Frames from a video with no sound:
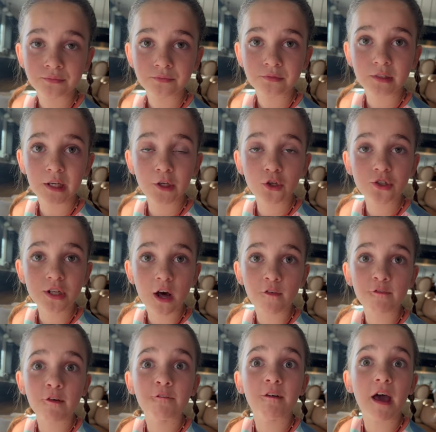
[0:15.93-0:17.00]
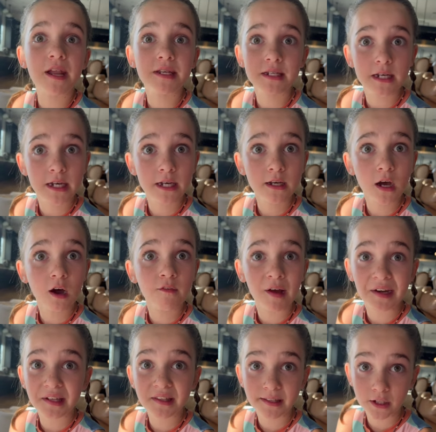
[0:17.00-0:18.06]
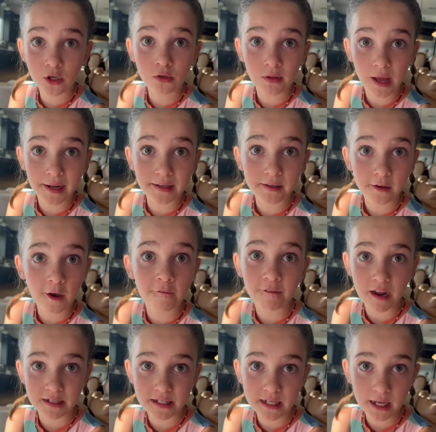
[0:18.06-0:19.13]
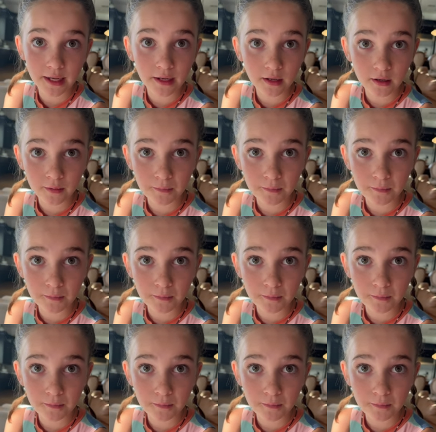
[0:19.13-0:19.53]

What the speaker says: Get yourself a venti of anything you like, a venti,